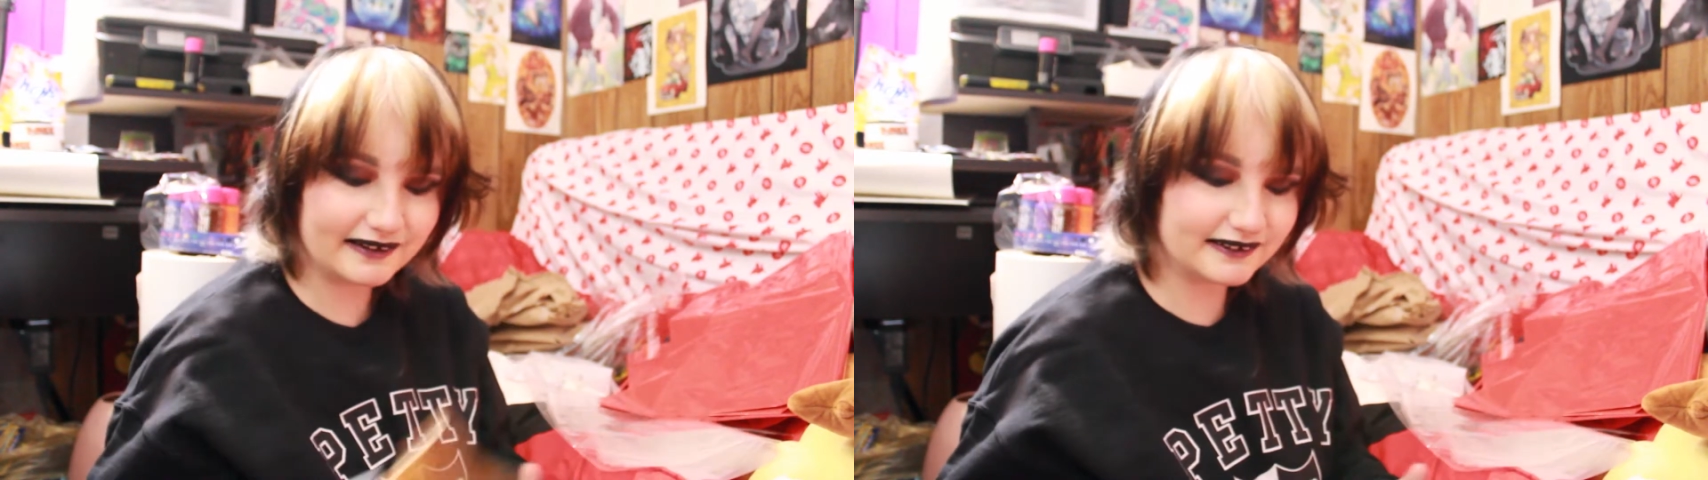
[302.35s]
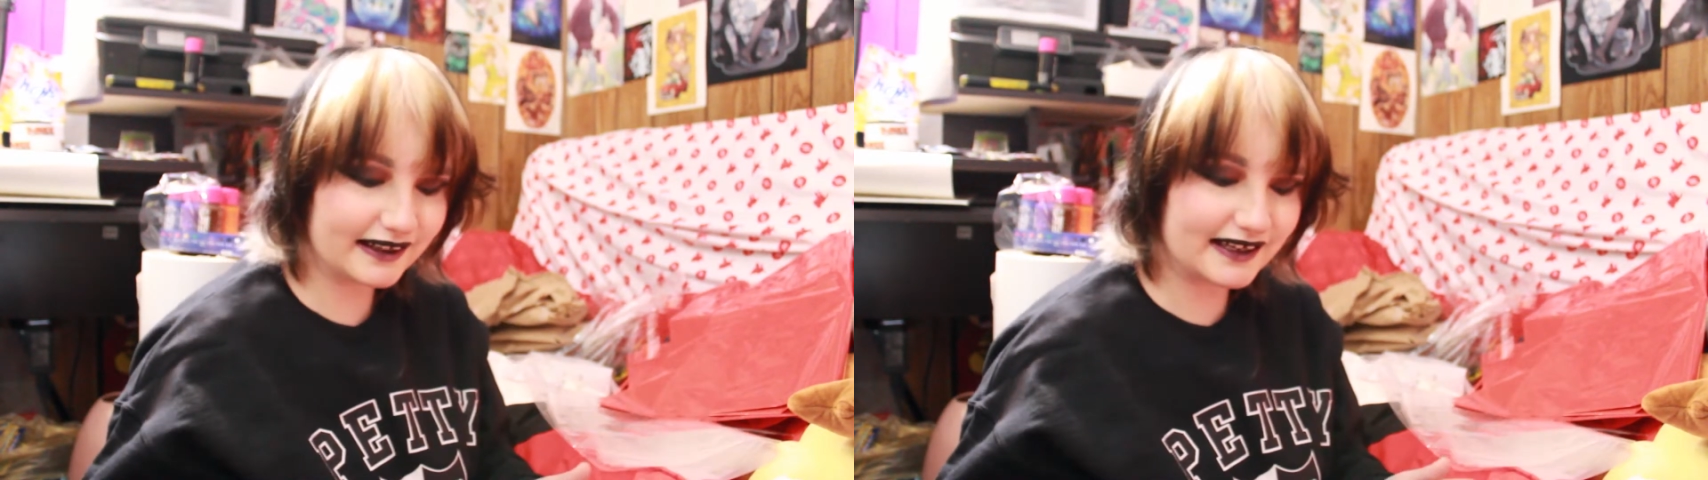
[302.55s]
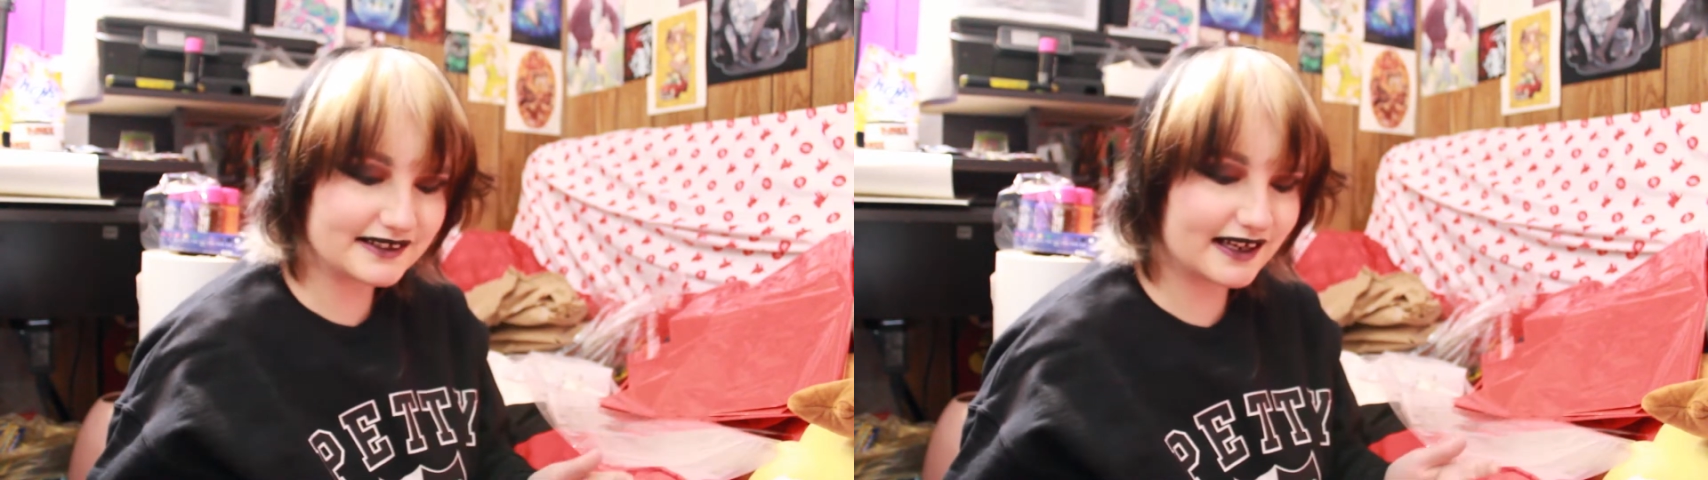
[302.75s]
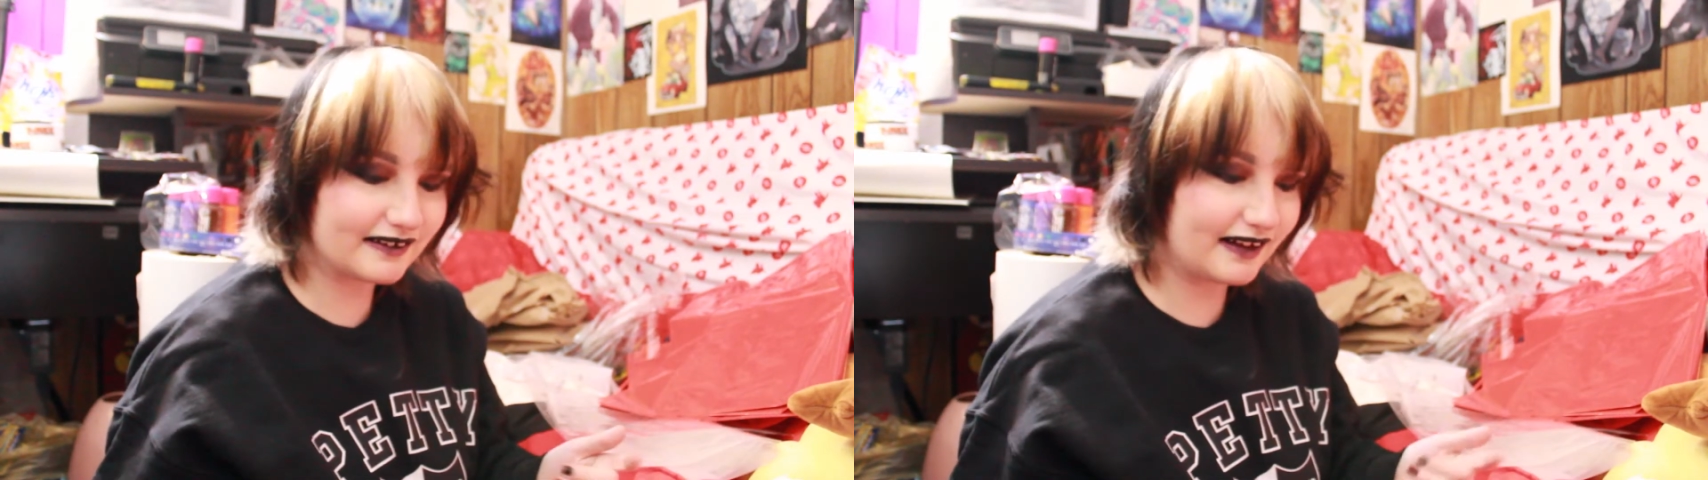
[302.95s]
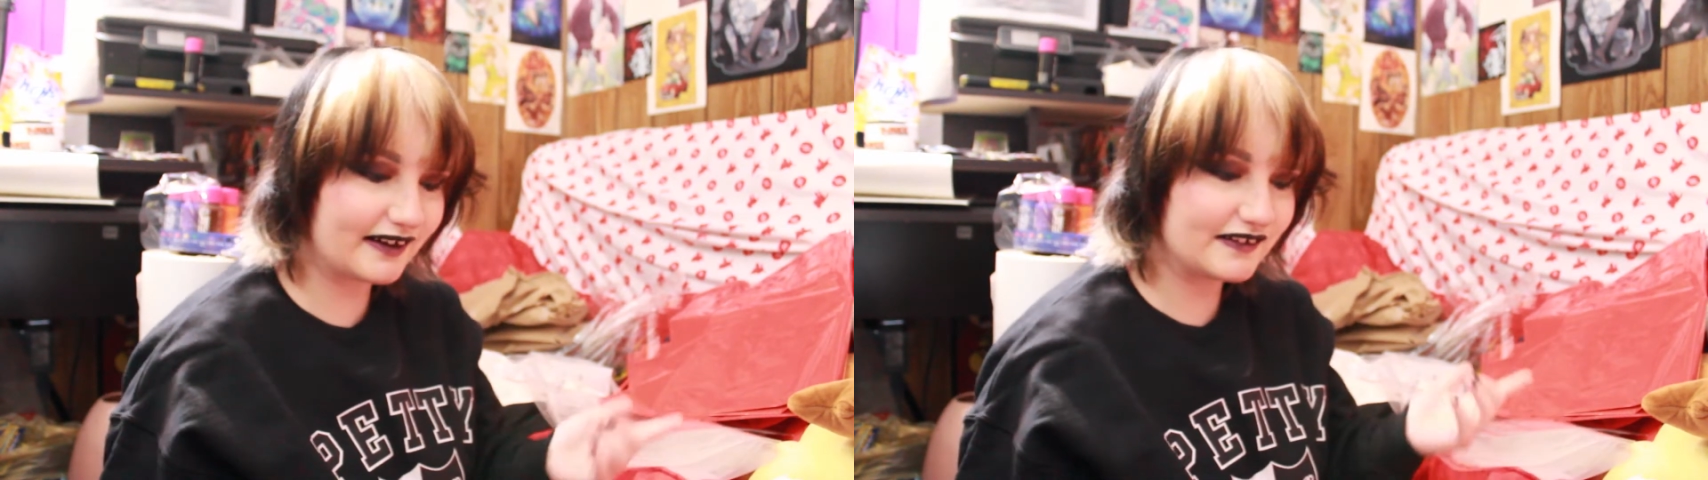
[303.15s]
Like I said, a
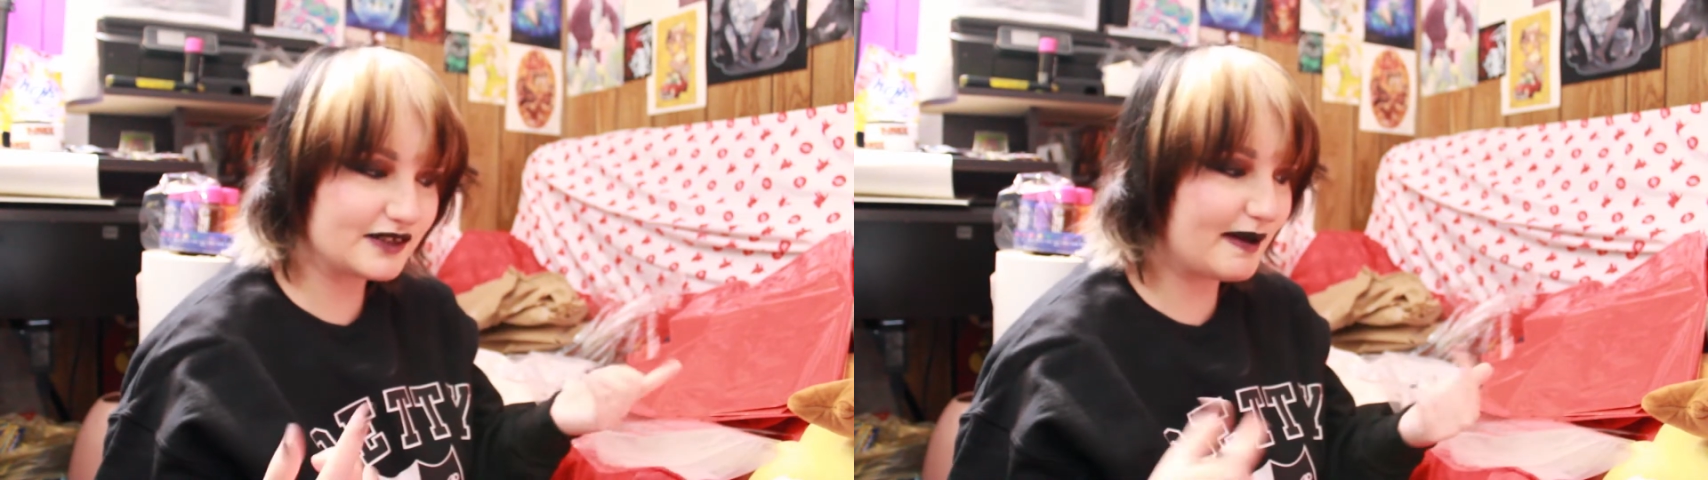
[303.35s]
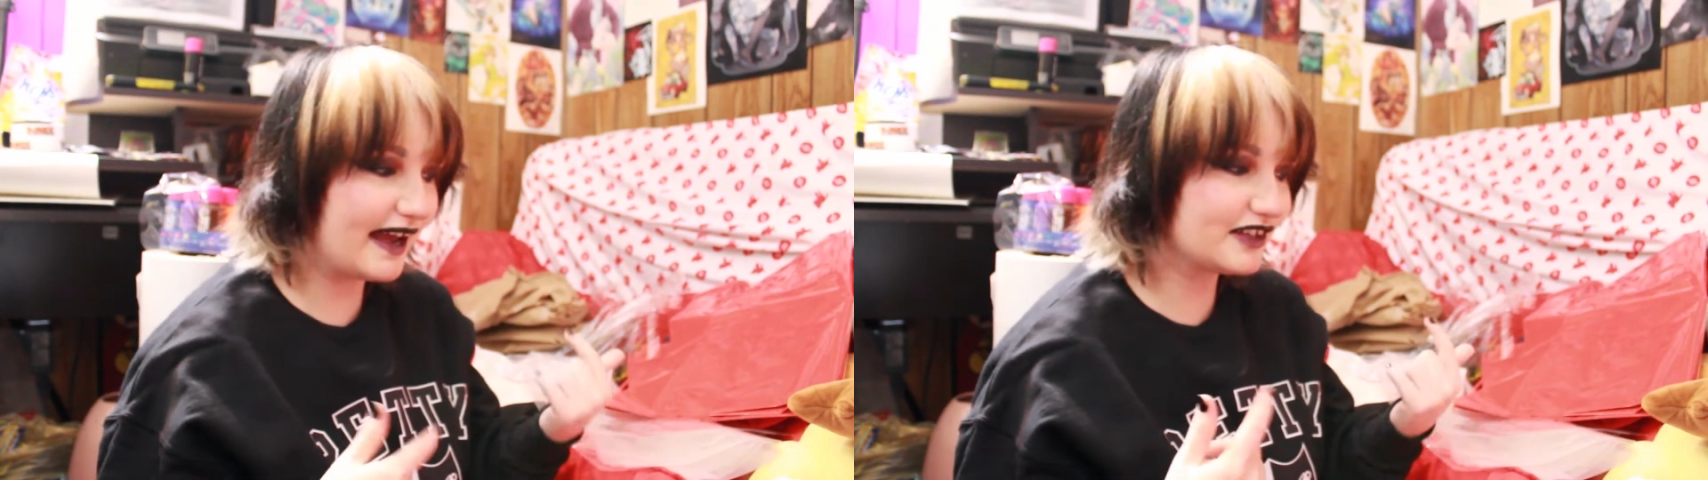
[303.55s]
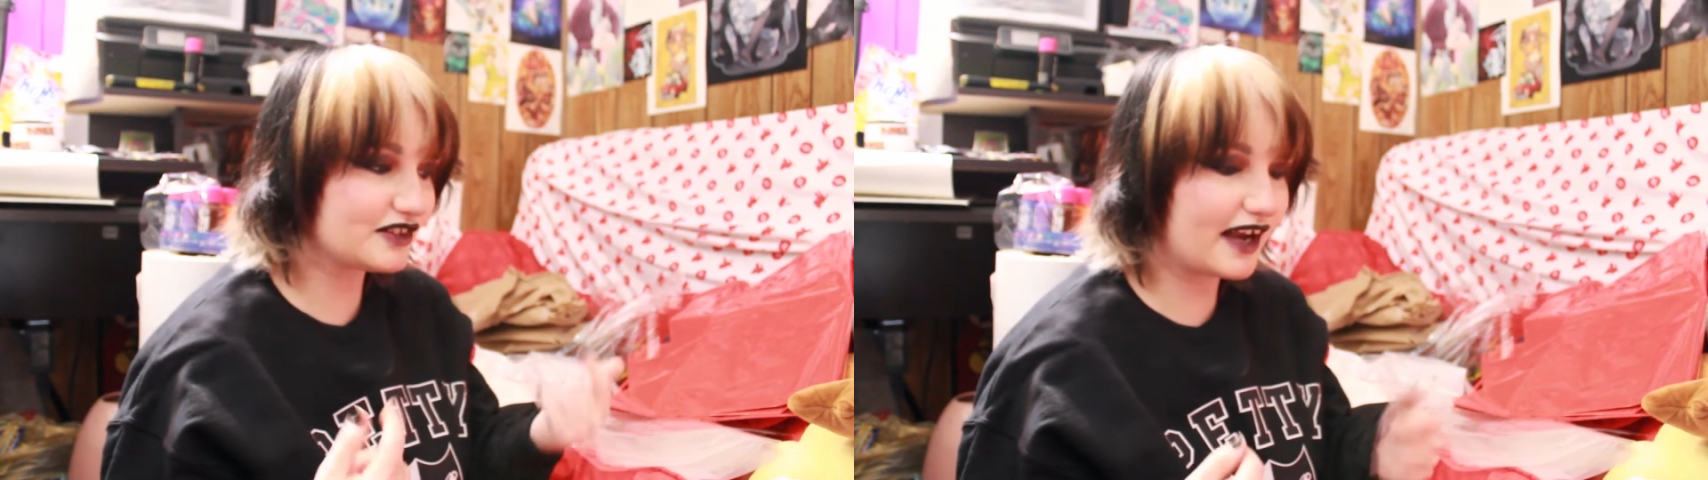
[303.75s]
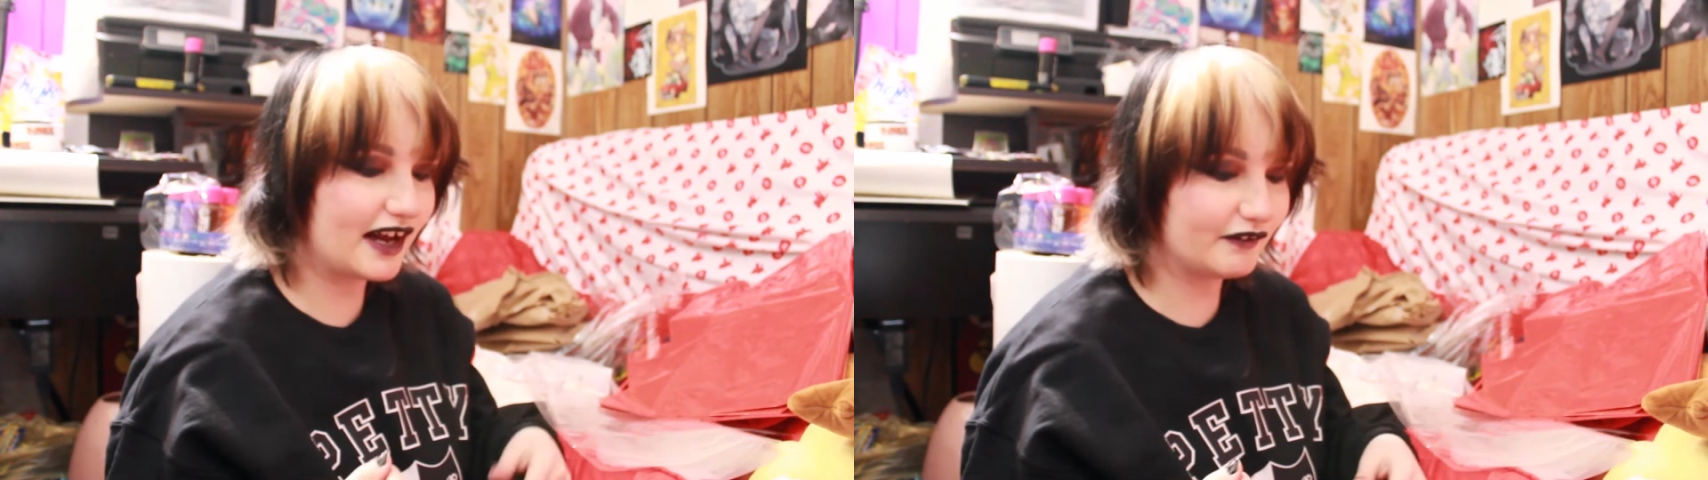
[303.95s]
lot of these bags are kind of